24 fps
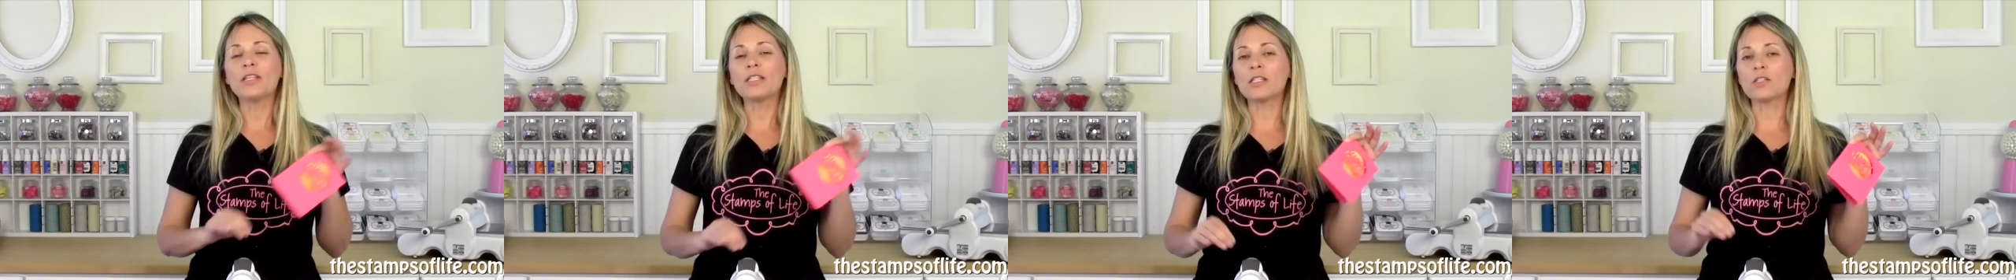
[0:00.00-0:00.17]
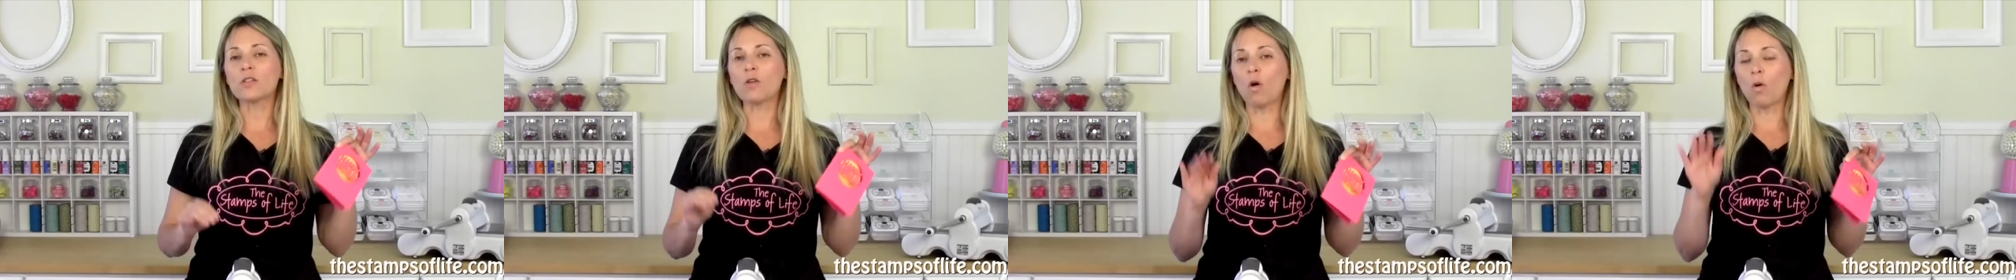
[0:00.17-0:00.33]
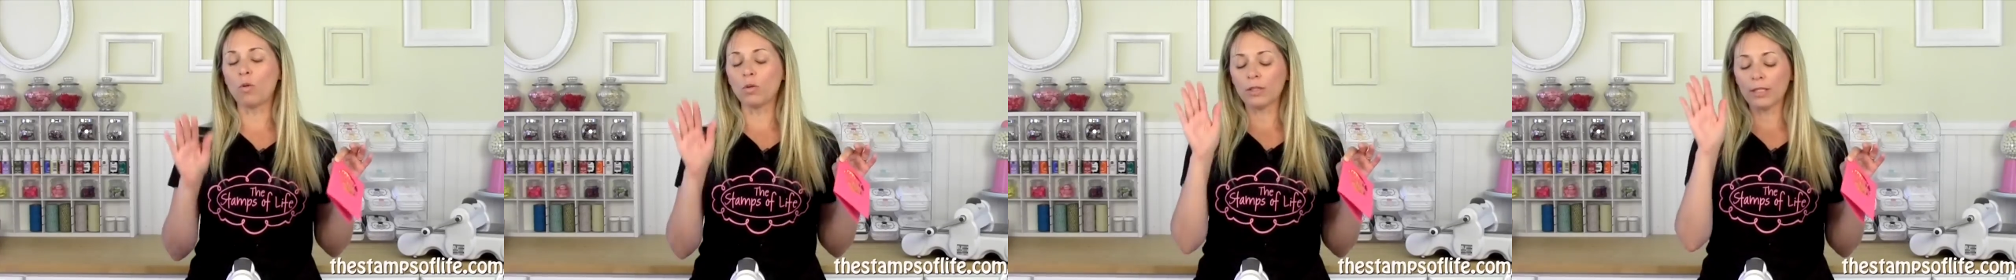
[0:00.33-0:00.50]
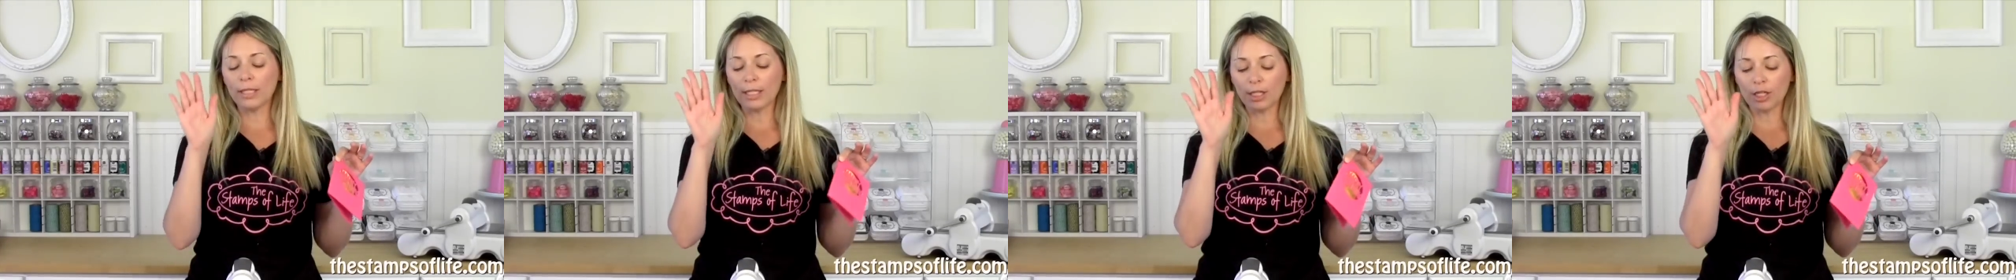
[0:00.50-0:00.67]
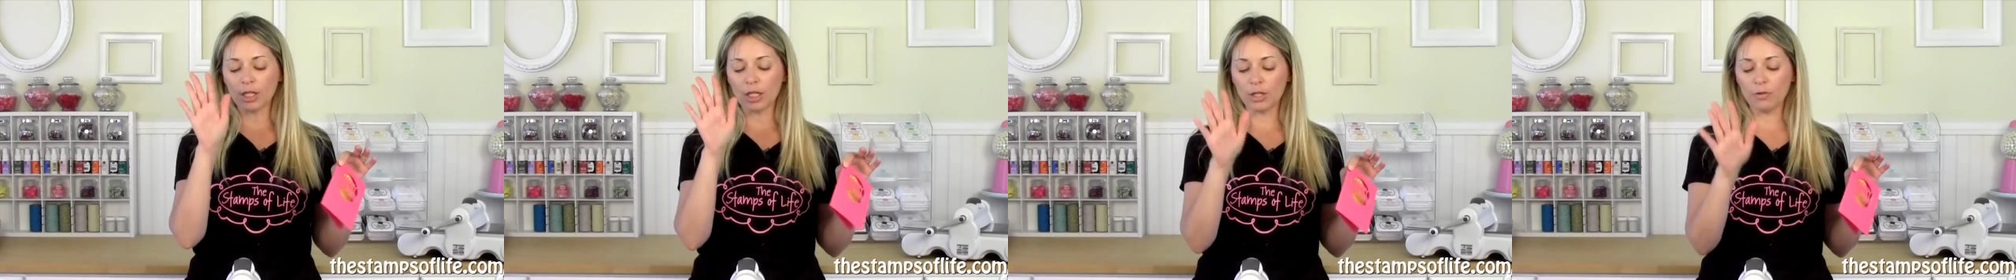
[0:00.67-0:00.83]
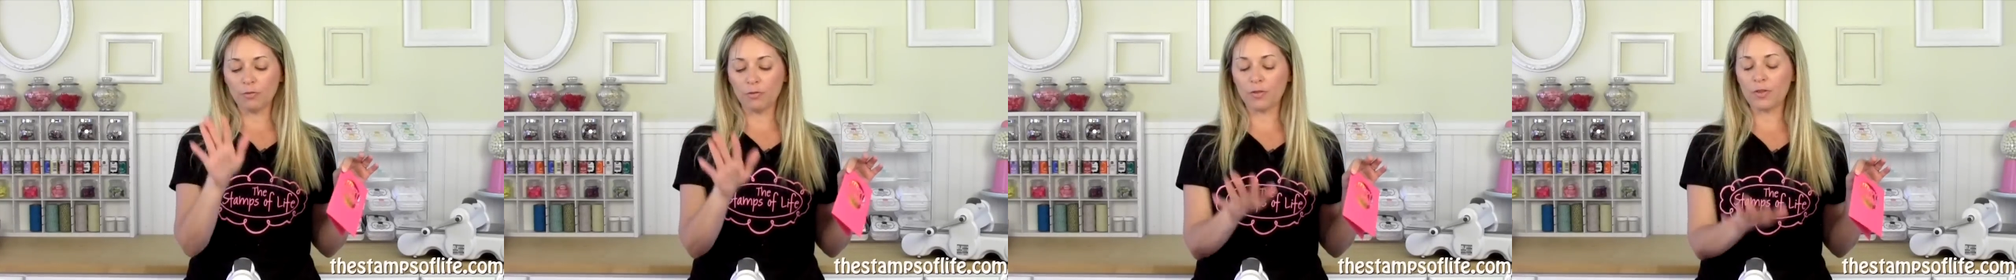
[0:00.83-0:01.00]
this is only
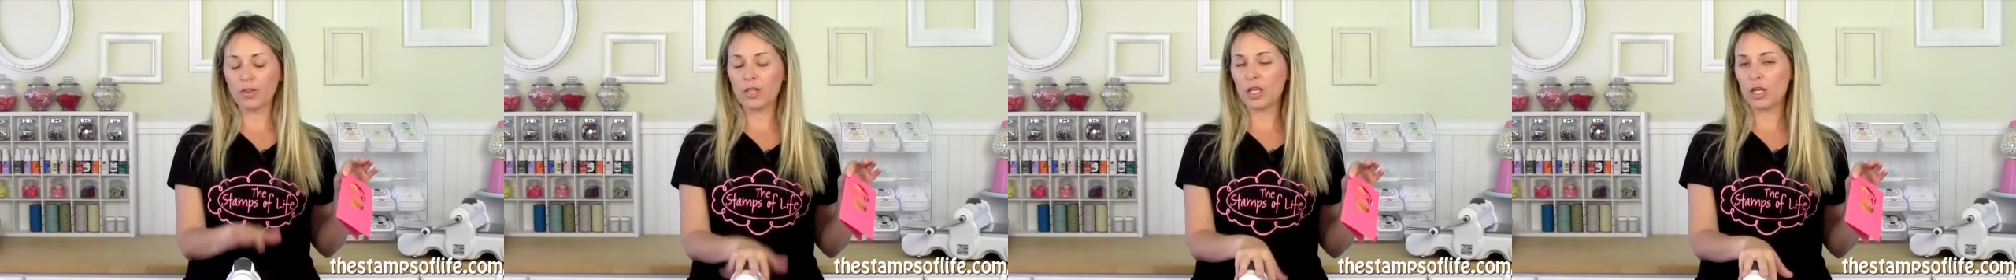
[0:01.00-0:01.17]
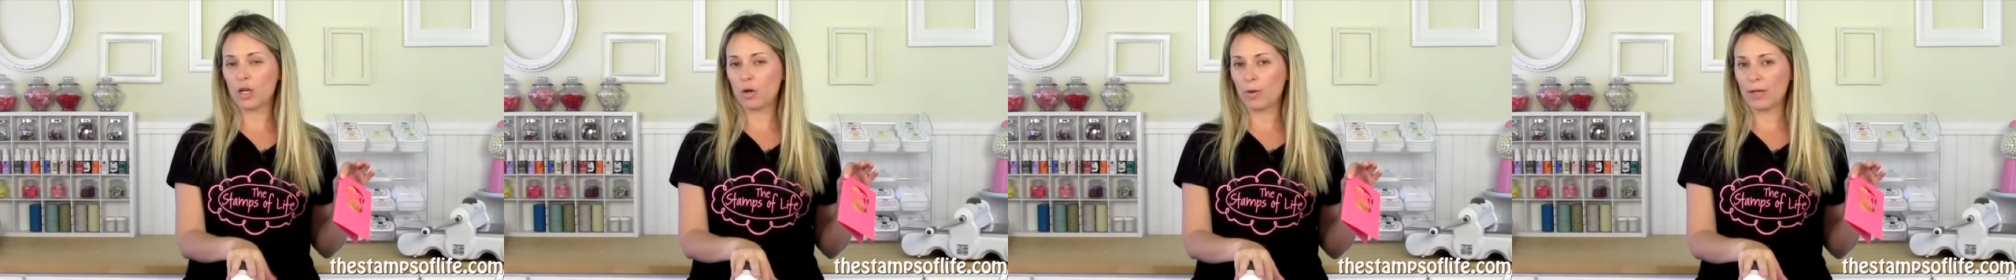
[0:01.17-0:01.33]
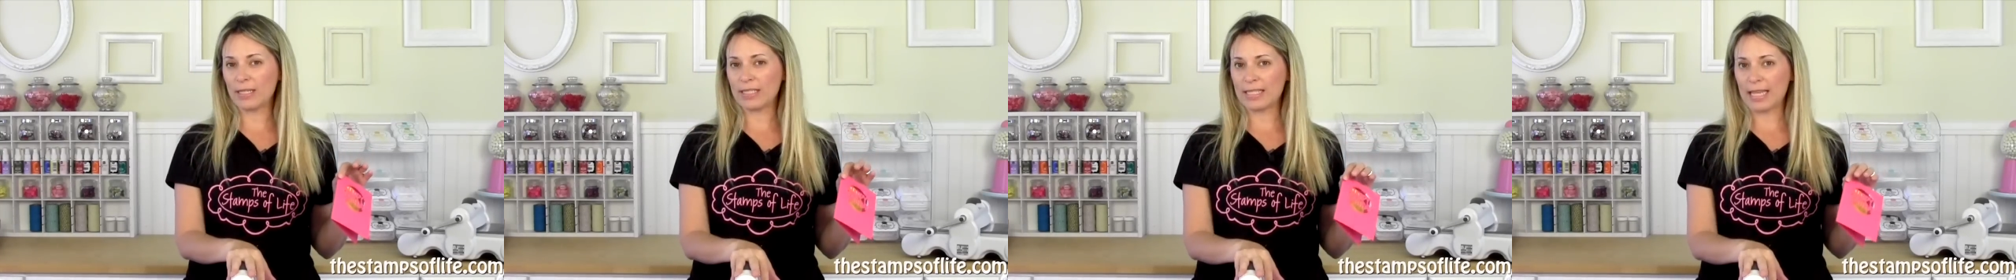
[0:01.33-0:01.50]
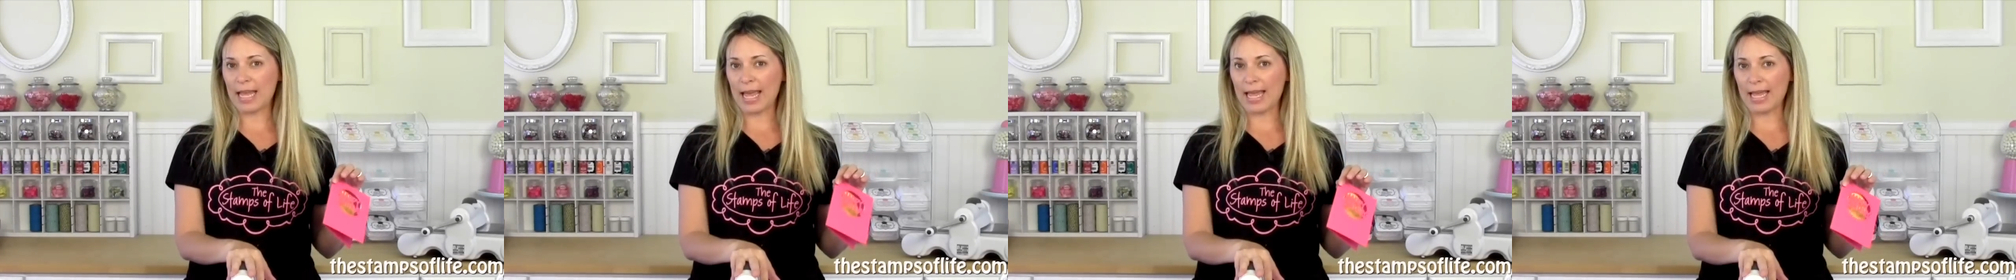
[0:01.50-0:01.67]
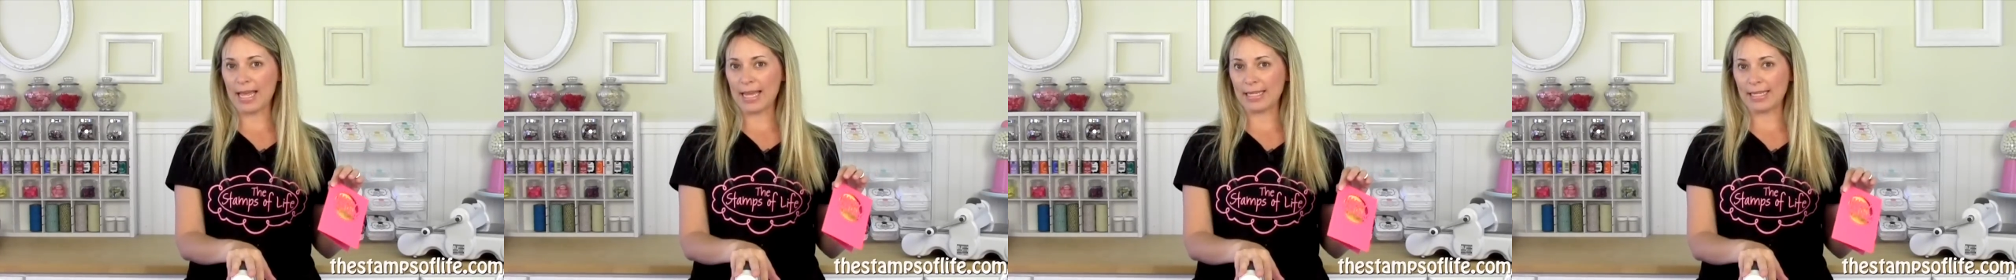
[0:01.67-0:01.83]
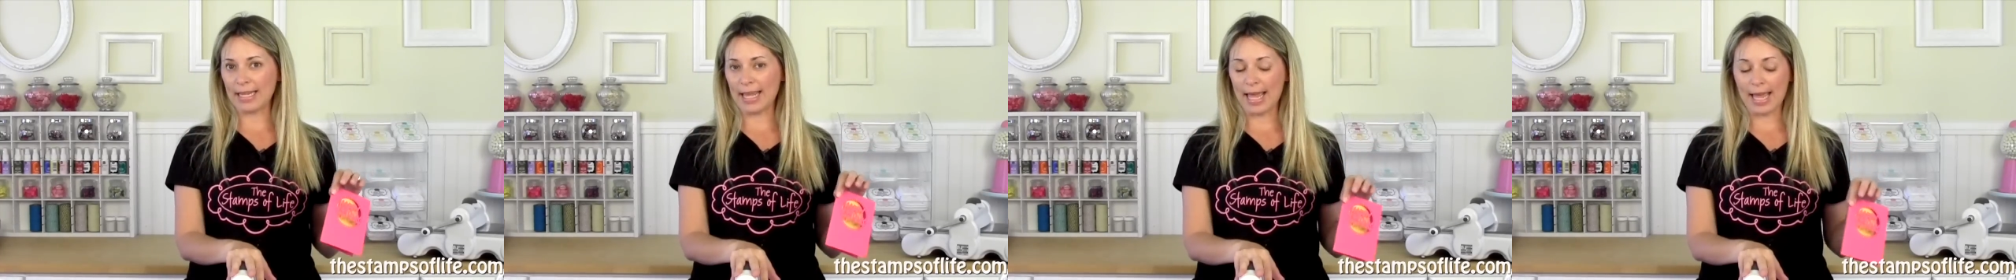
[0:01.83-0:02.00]
good for the USA
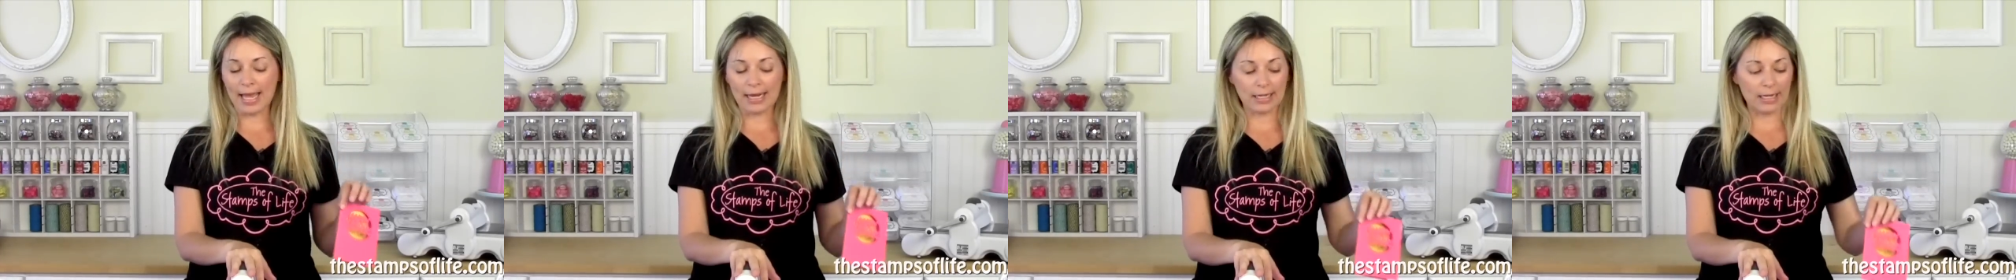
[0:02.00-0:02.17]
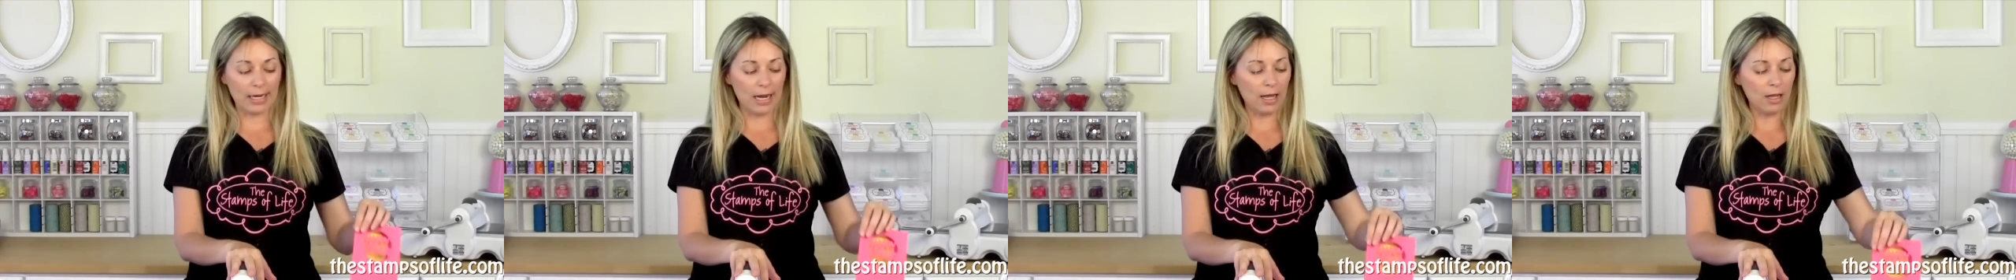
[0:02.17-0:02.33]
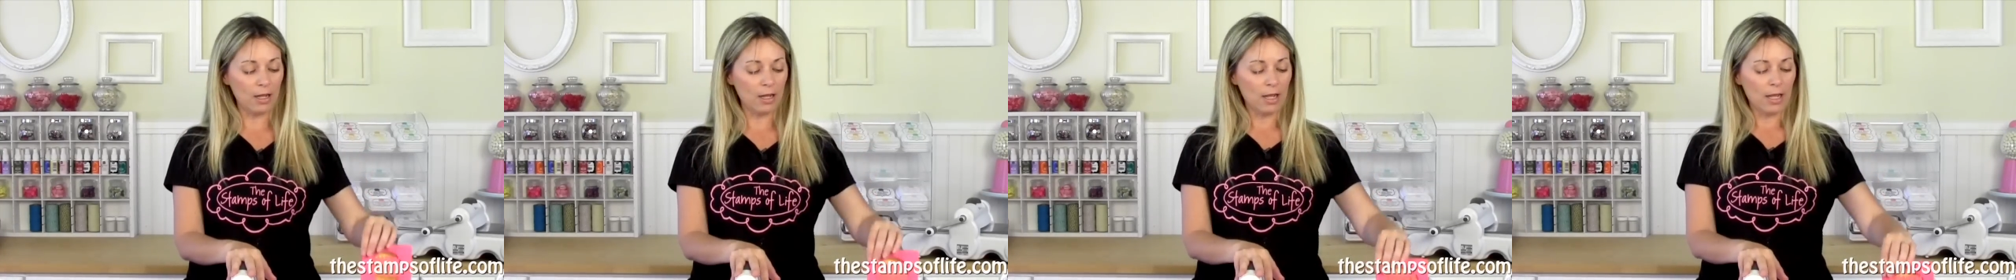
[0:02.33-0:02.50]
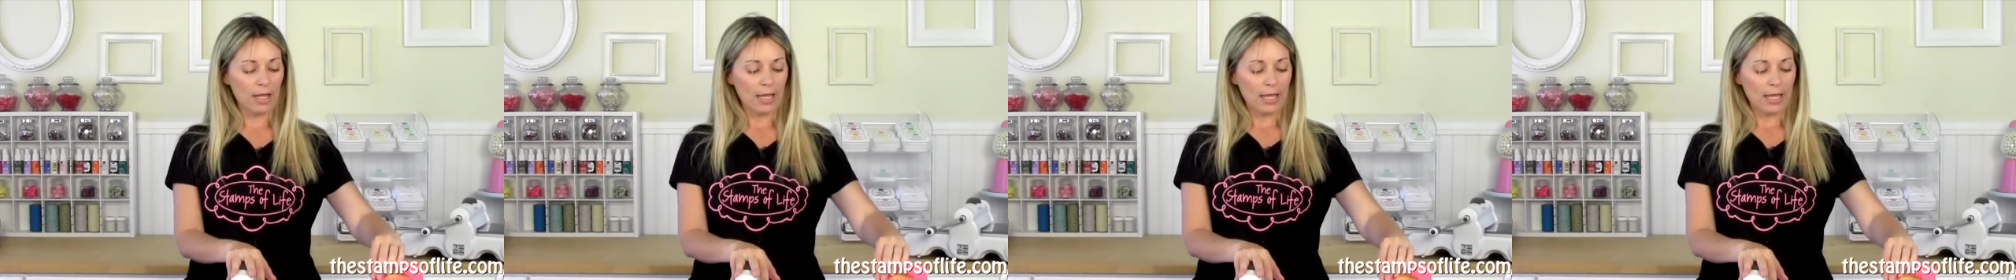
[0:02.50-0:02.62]
and Canada.